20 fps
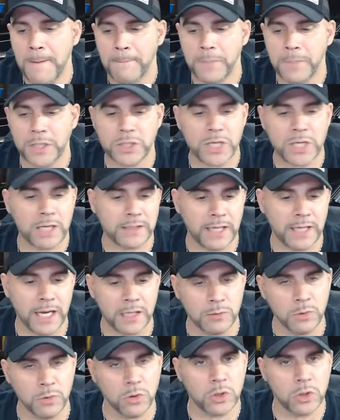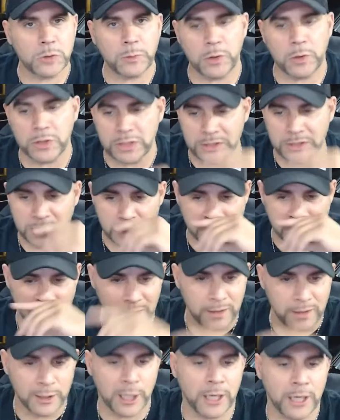Big shout out to Handle Motorsports.
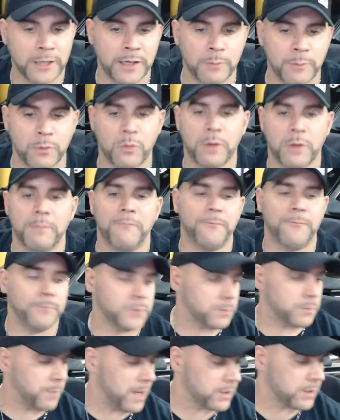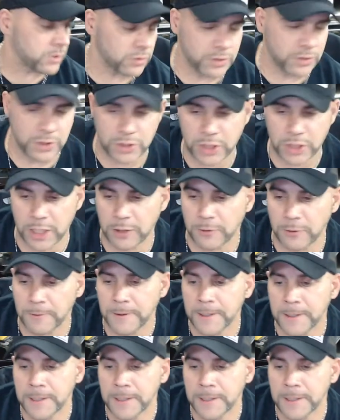They're our number one sponsor of the channel.